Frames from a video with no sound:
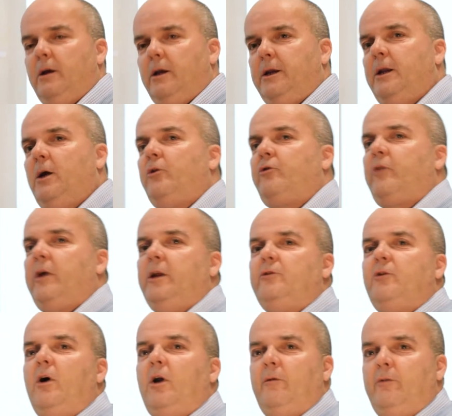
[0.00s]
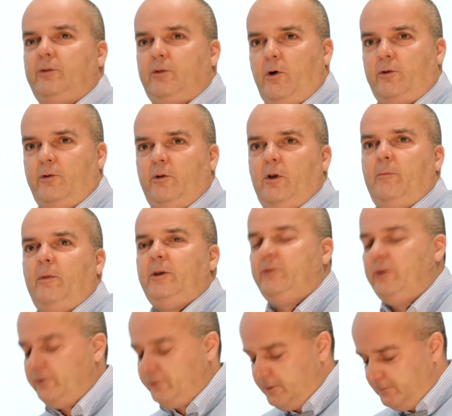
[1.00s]
He now trains all of his horses on my
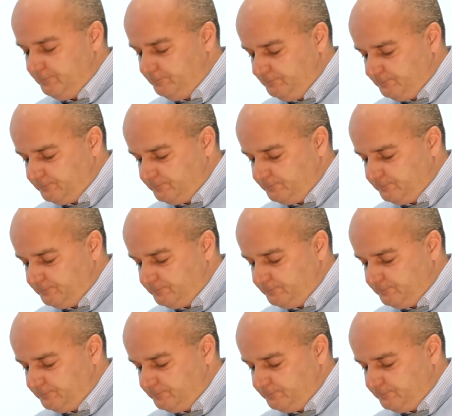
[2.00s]
system.